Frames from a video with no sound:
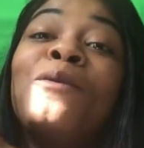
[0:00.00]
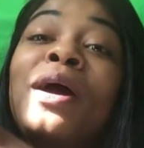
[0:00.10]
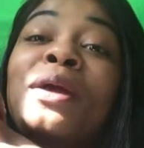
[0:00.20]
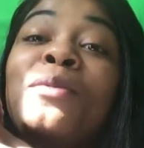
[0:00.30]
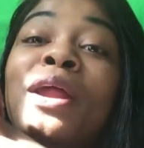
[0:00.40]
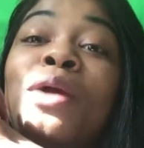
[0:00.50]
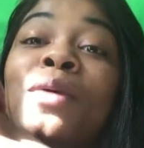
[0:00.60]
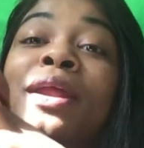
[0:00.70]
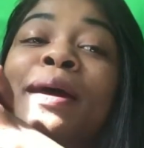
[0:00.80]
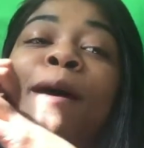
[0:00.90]
Run it, run it,
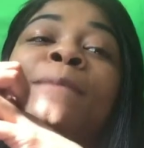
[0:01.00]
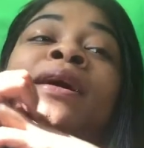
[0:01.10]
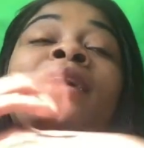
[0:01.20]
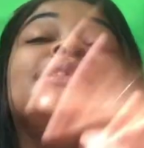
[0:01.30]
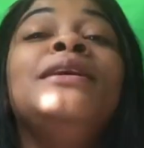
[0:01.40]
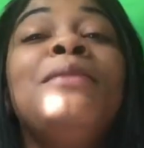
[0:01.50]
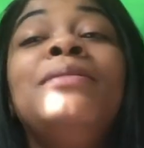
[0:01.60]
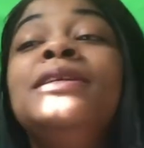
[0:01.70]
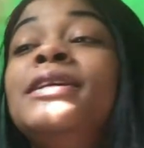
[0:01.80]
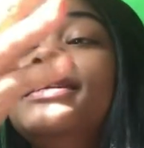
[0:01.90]
run it up. Tell your
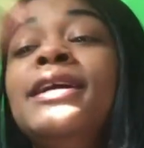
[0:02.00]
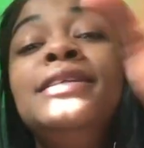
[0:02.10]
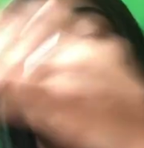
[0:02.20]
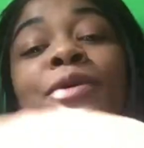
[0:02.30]
mama, tell your daddy, tell your